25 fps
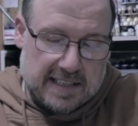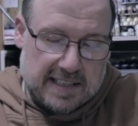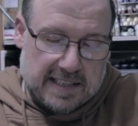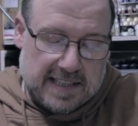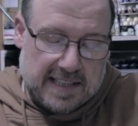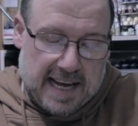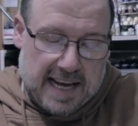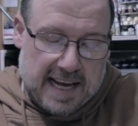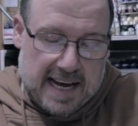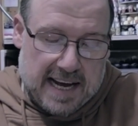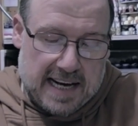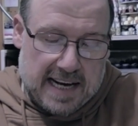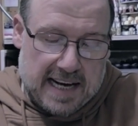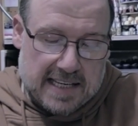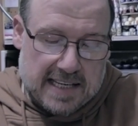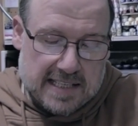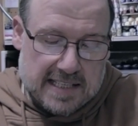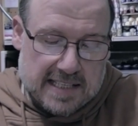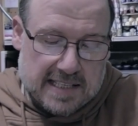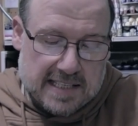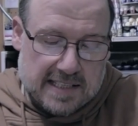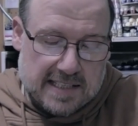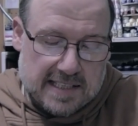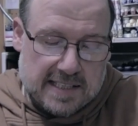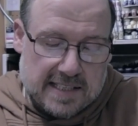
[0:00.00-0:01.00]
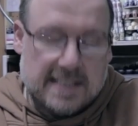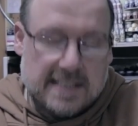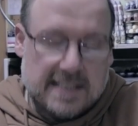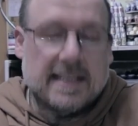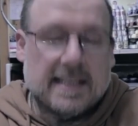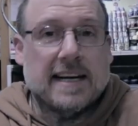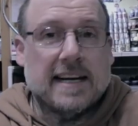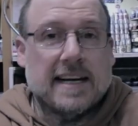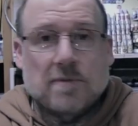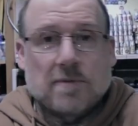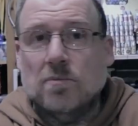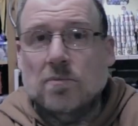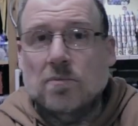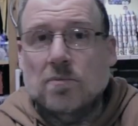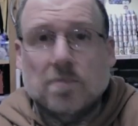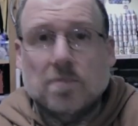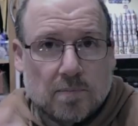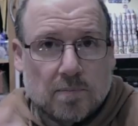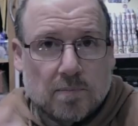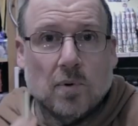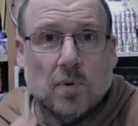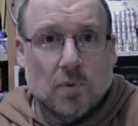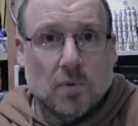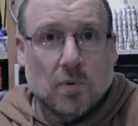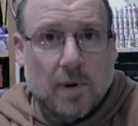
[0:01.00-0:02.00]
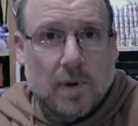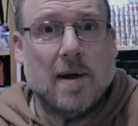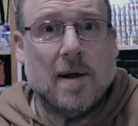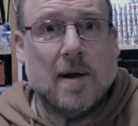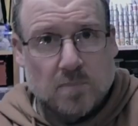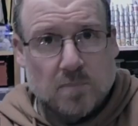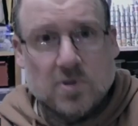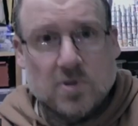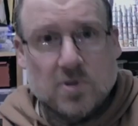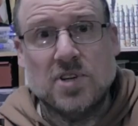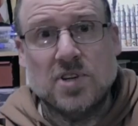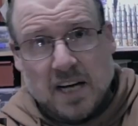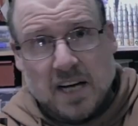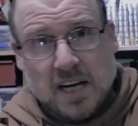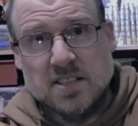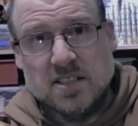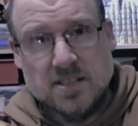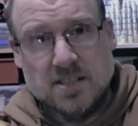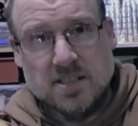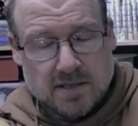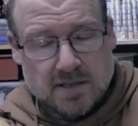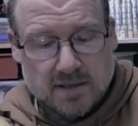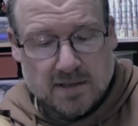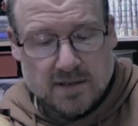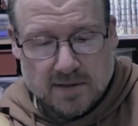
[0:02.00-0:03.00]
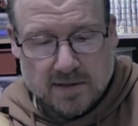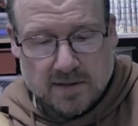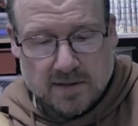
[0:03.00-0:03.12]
then they will ambush us.